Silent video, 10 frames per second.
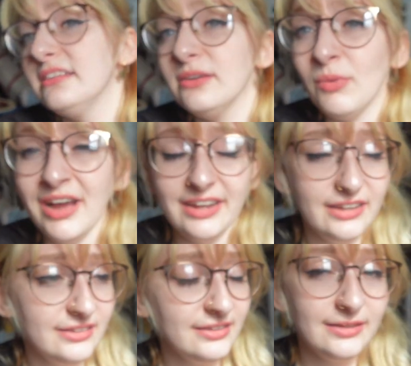Why?
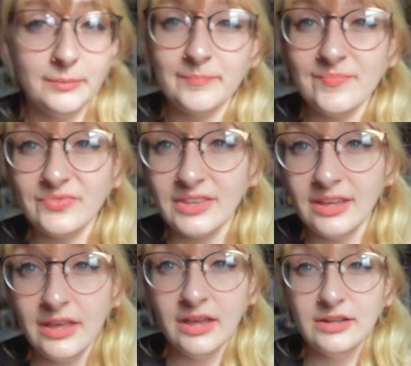
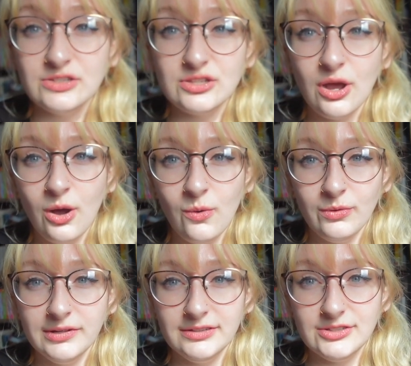
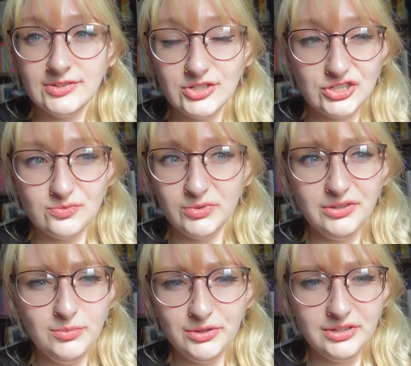So, just
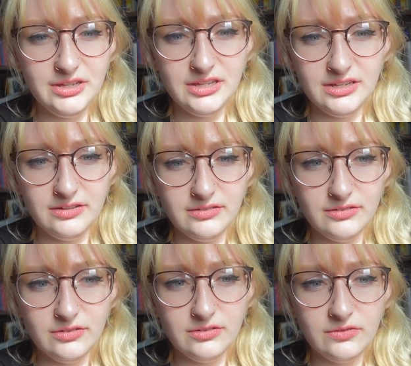really, really
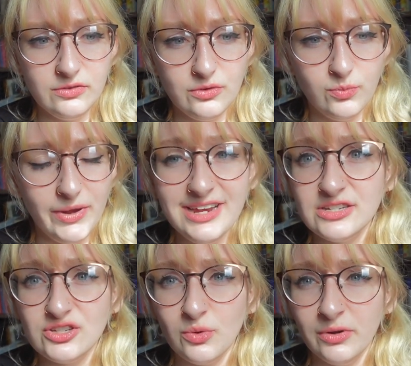great
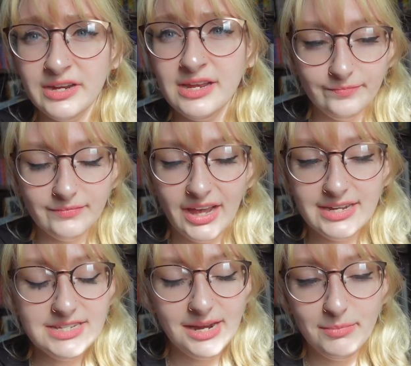story. I
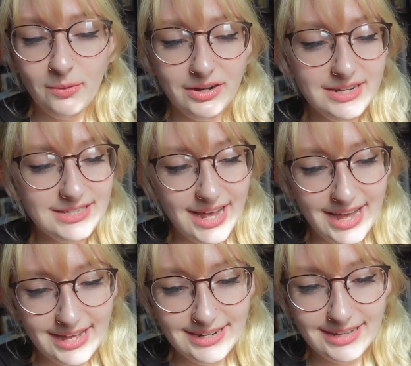stand by what I
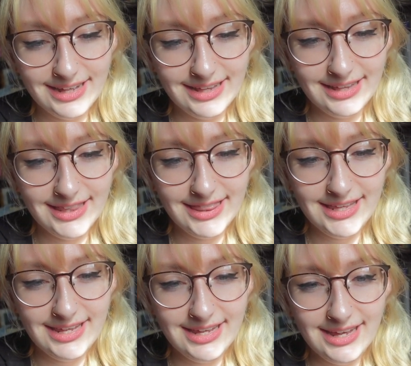said.
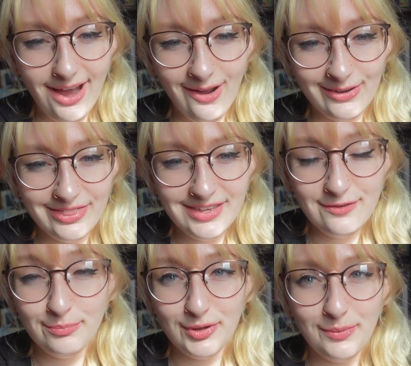The art
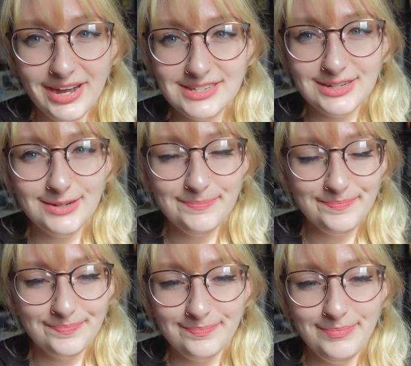thief, Breitwieser,
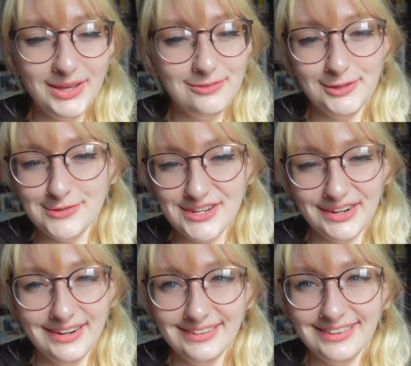big
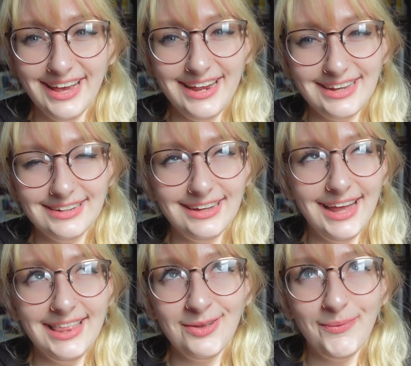loser. Like,
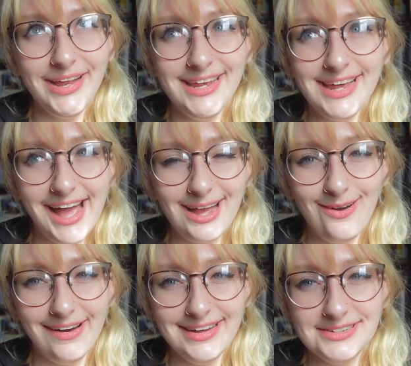and the way he got
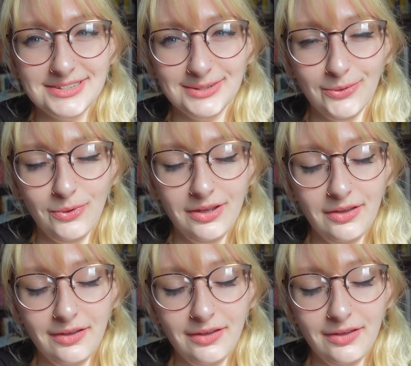caught too,